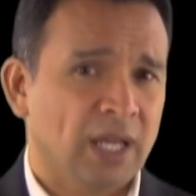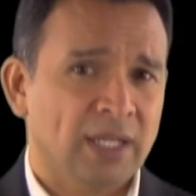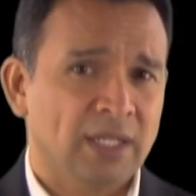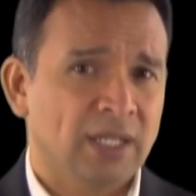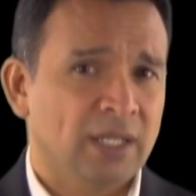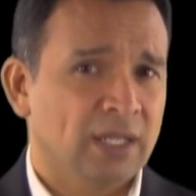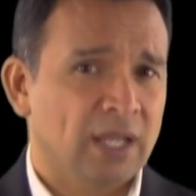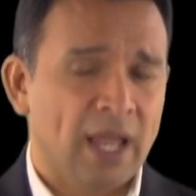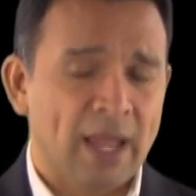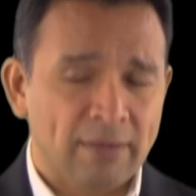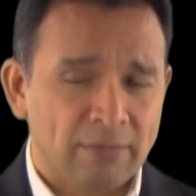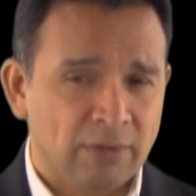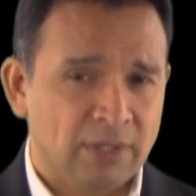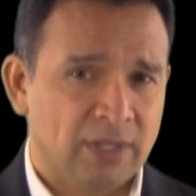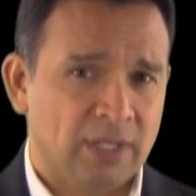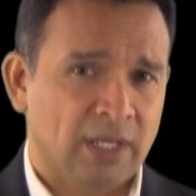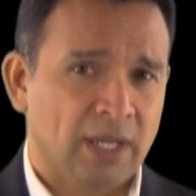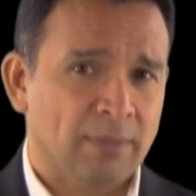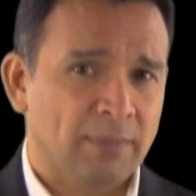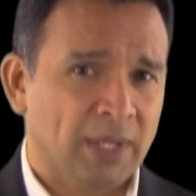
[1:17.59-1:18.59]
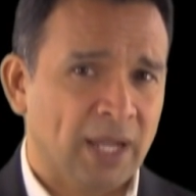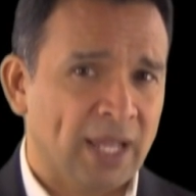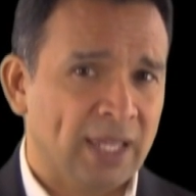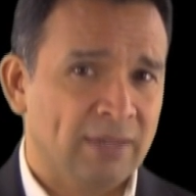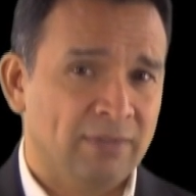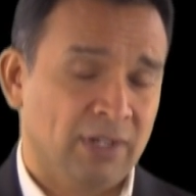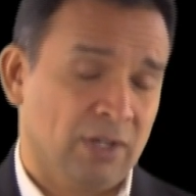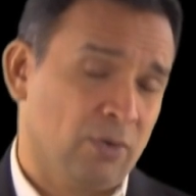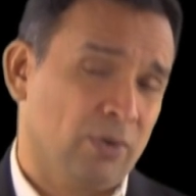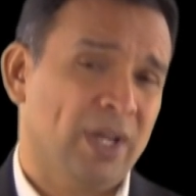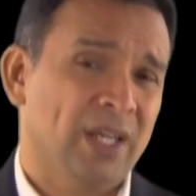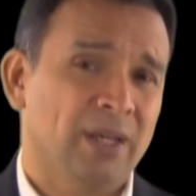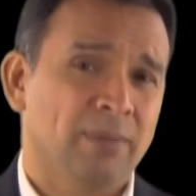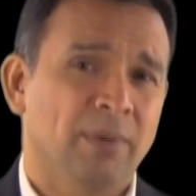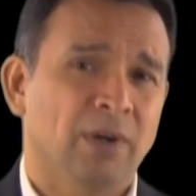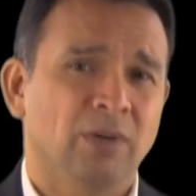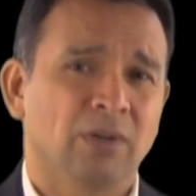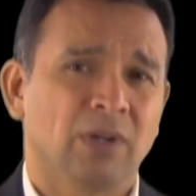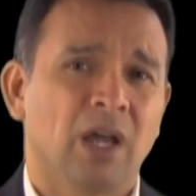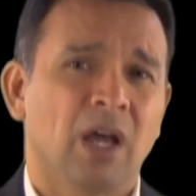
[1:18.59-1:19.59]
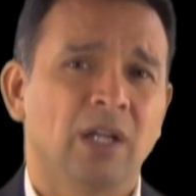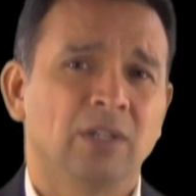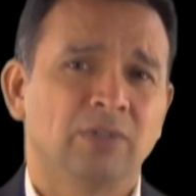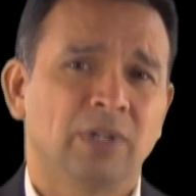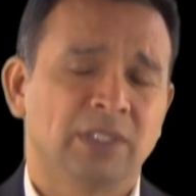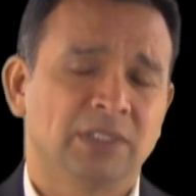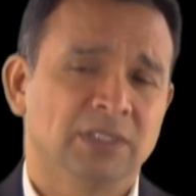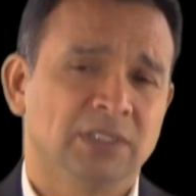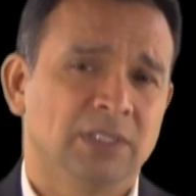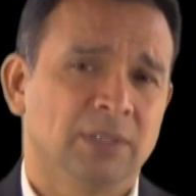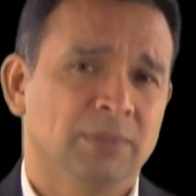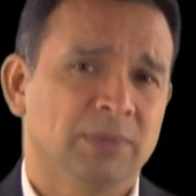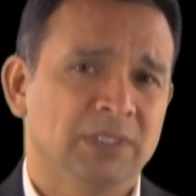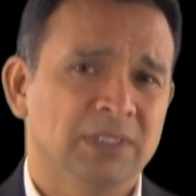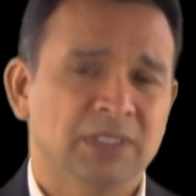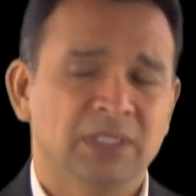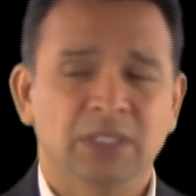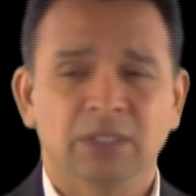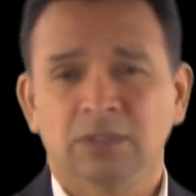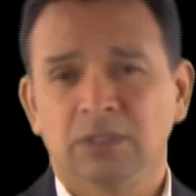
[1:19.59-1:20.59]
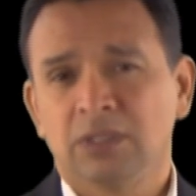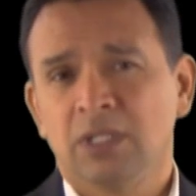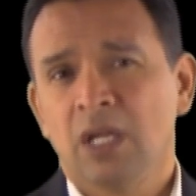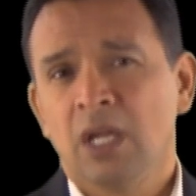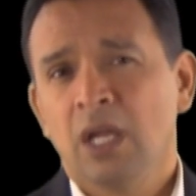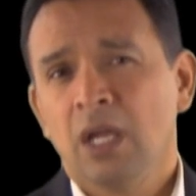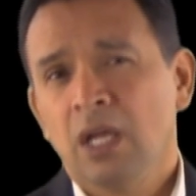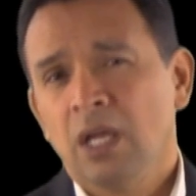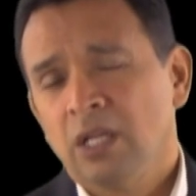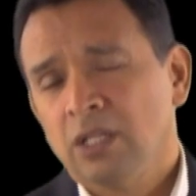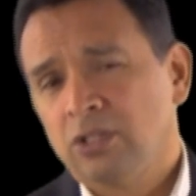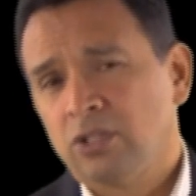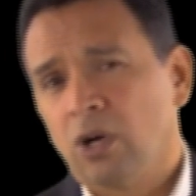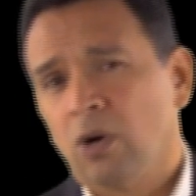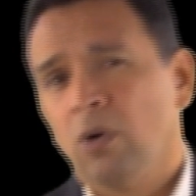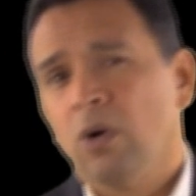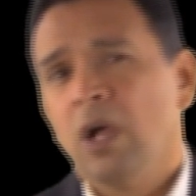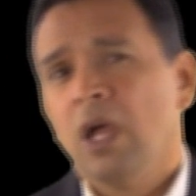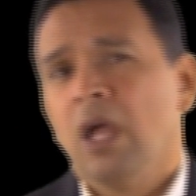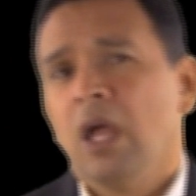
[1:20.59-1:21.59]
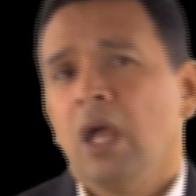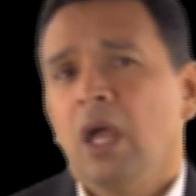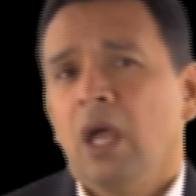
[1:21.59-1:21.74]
I did everything. I mean, I even created my own contracts in some of these deals. So